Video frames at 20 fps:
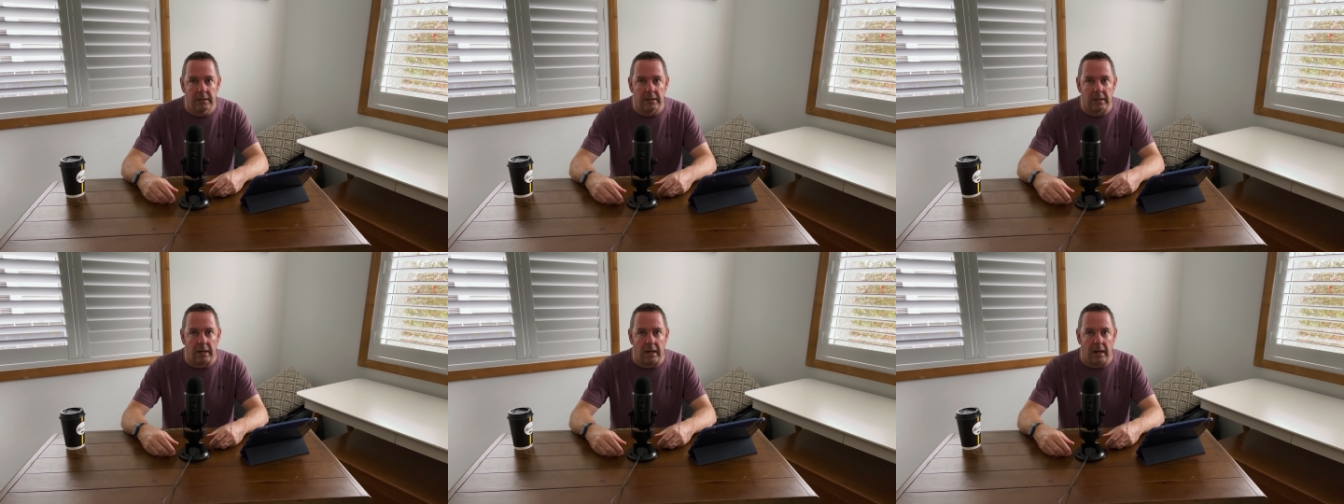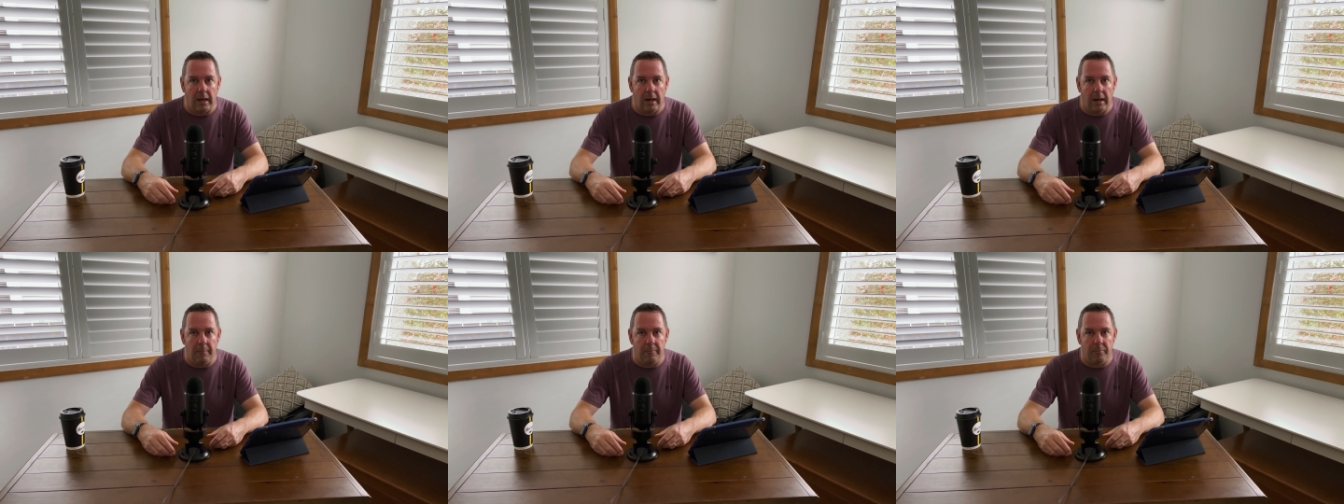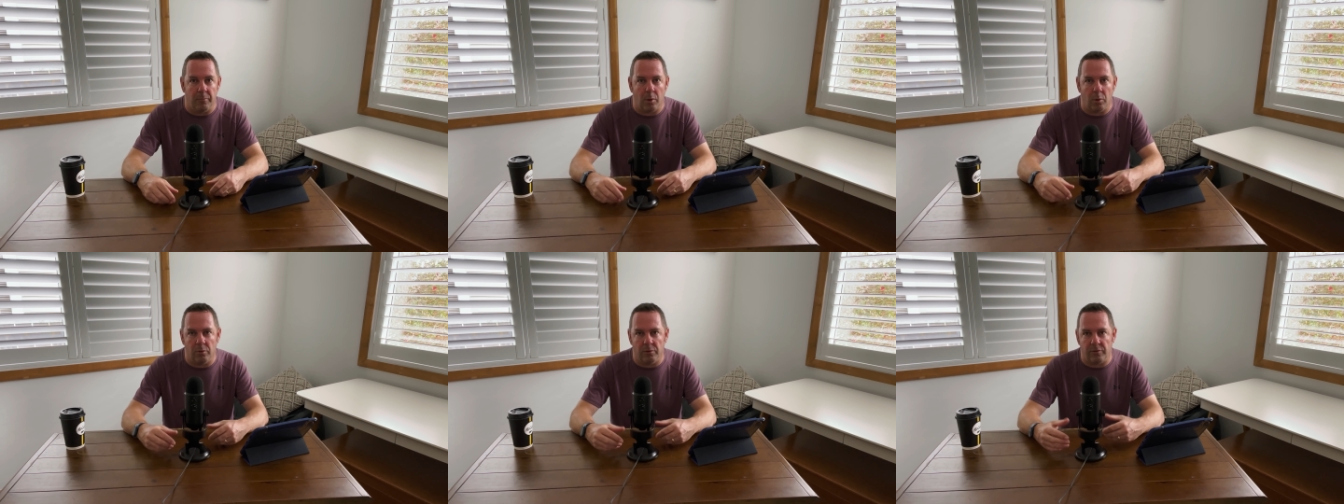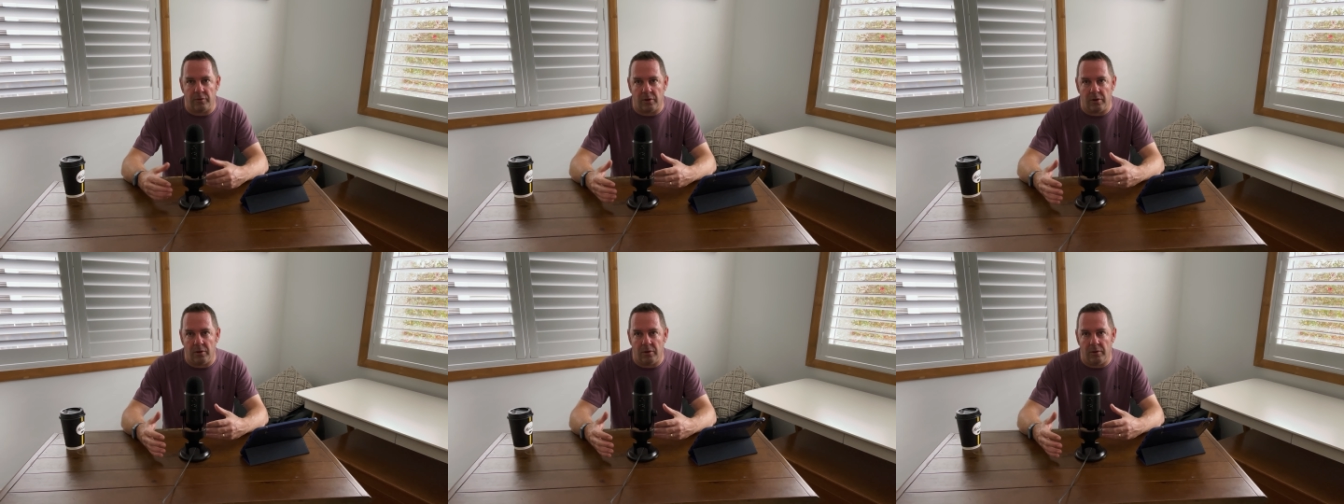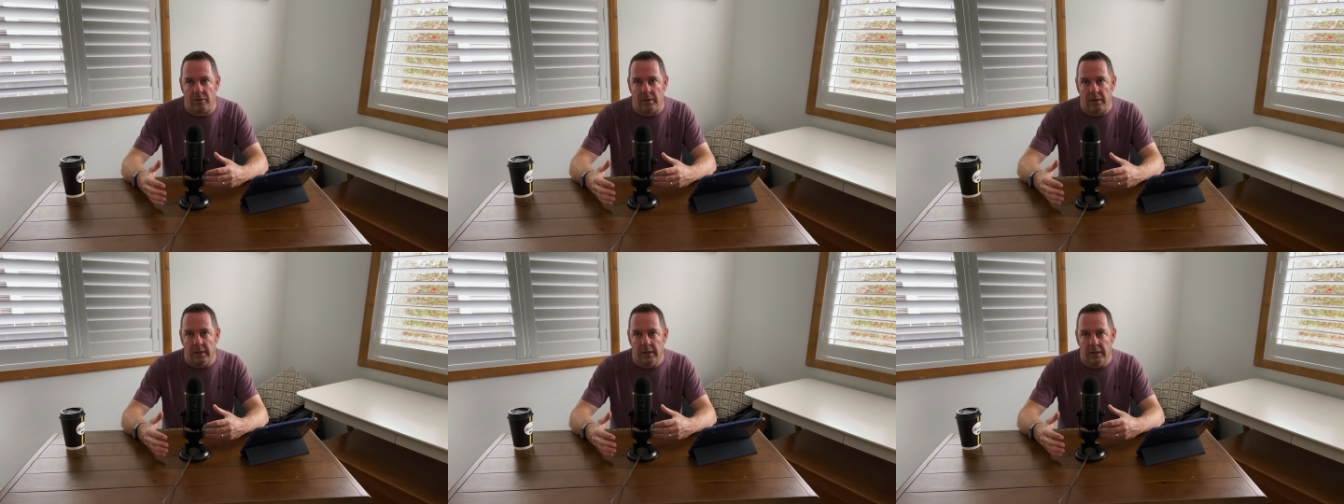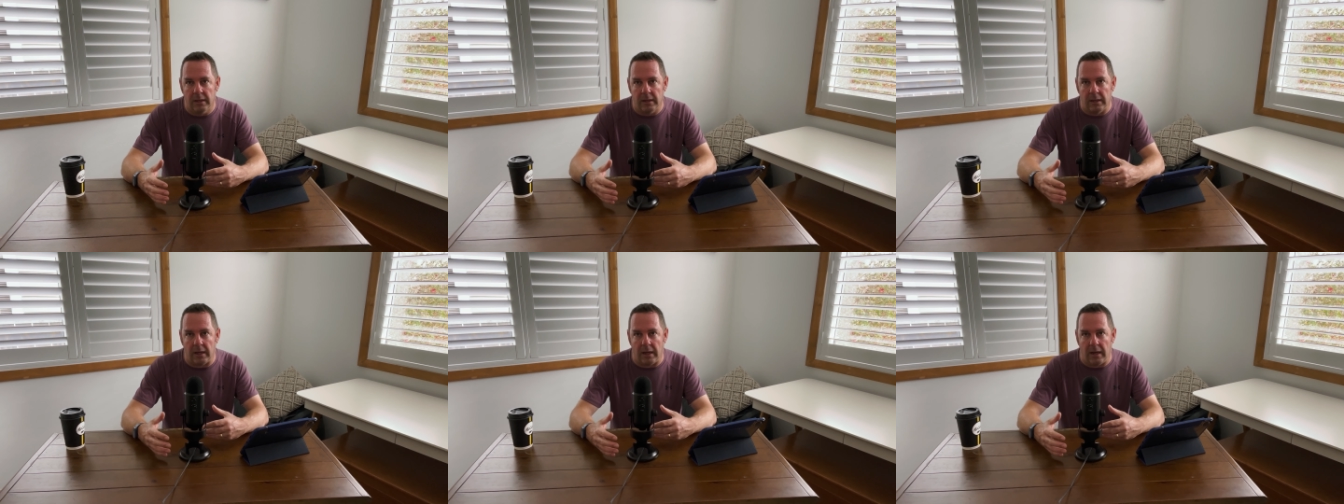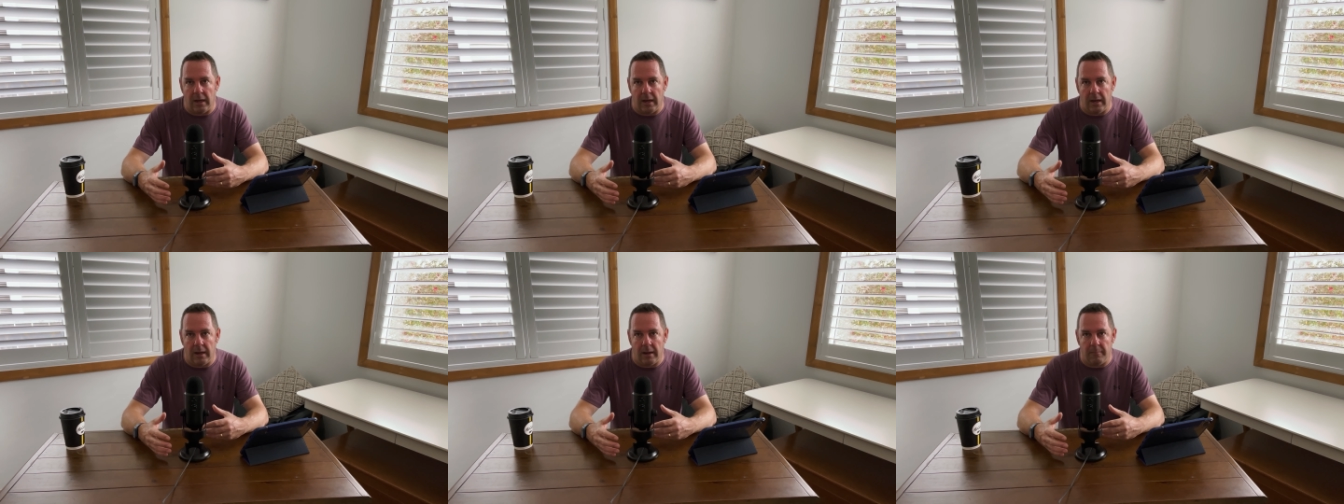um, also
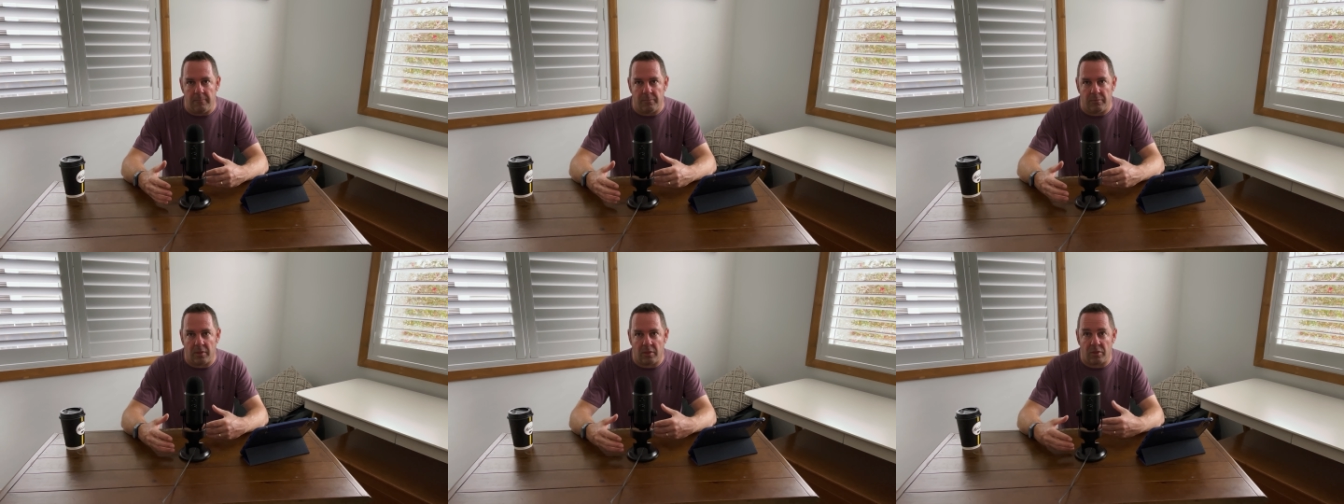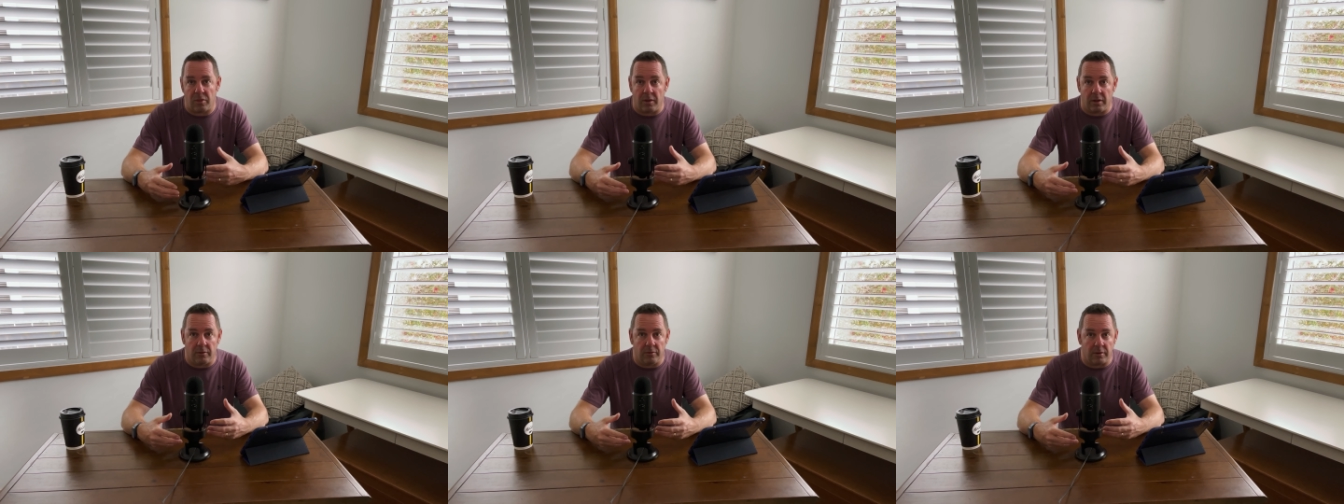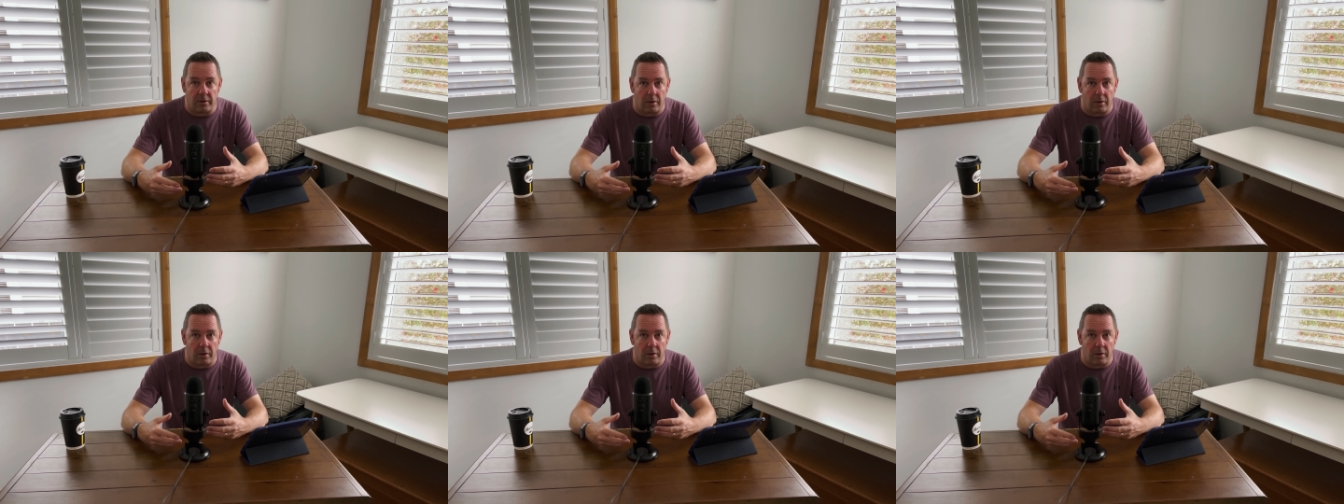things